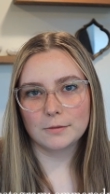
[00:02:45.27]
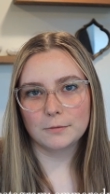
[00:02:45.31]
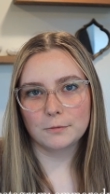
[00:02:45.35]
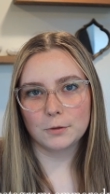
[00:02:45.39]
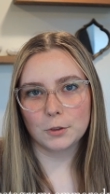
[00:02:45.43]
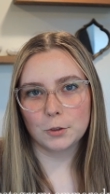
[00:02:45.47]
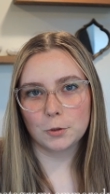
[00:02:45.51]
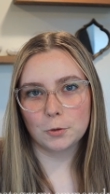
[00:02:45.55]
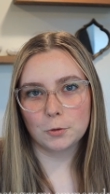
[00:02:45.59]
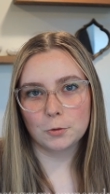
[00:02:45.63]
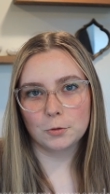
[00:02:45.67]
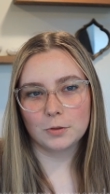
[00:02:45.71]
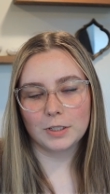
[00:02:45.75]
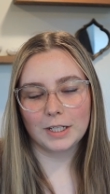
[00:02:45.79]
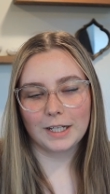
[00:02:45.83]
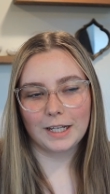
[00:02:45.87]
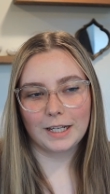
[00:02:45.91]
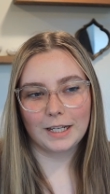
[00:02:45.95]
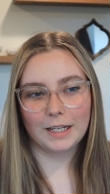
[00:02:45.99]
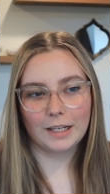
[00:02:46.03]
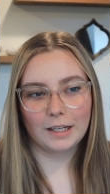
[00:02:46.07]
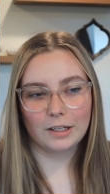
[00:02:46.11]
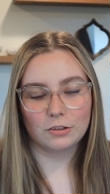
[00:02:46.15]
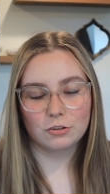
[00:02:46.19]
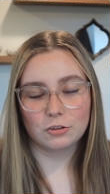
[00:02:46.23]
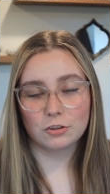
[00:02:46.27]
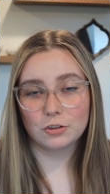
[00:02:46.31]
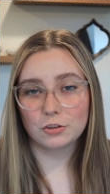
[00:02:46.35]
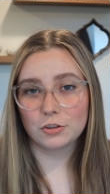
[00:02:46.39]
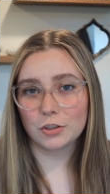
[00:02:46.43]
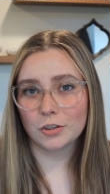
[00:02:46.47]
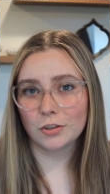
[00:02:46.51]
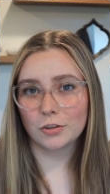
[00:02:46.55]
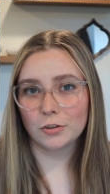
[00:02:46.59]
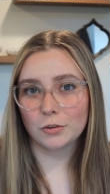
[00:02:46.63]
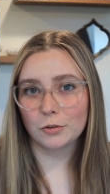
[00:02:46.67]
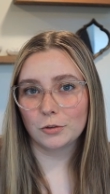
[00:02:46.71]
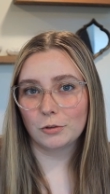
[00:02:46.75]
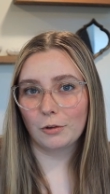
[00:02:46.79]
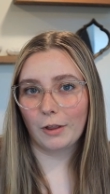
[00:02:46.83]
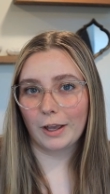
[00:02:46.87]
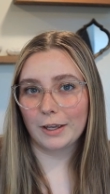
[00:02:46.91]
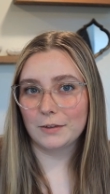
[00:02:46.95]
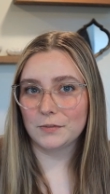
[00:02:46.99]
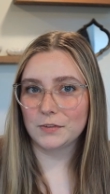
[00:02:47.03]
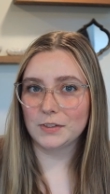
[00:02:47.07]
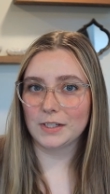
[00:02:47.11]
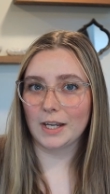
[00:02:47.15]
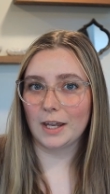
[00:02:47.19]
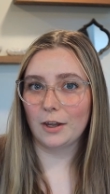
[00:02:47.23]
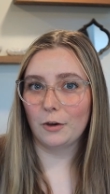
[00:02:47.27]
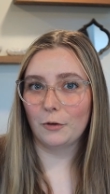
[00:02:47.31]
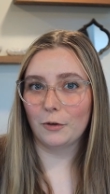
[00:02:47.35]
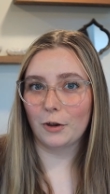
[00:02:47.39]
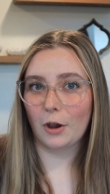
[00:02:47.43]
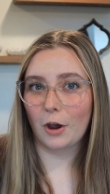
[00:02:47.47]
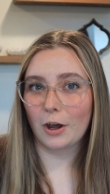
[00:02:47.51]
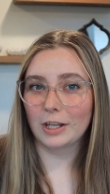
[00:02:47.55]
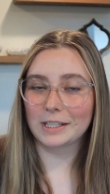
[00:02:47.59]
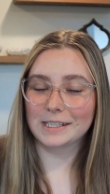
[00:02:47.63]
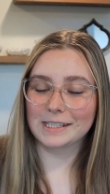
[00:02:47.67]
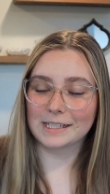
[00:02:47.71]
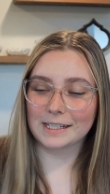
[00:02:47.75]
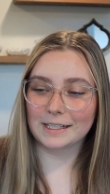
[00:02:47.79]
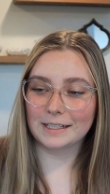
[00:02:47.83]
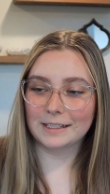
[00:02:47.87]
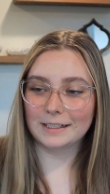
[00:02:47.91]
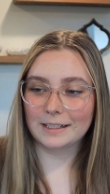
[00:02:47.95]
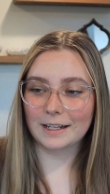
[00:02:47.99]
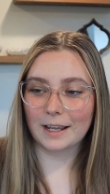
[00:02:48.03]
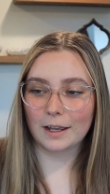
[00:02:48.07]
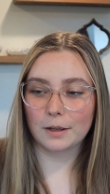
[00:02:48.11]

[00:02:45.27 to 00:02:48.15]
food, and just general lifestyle content.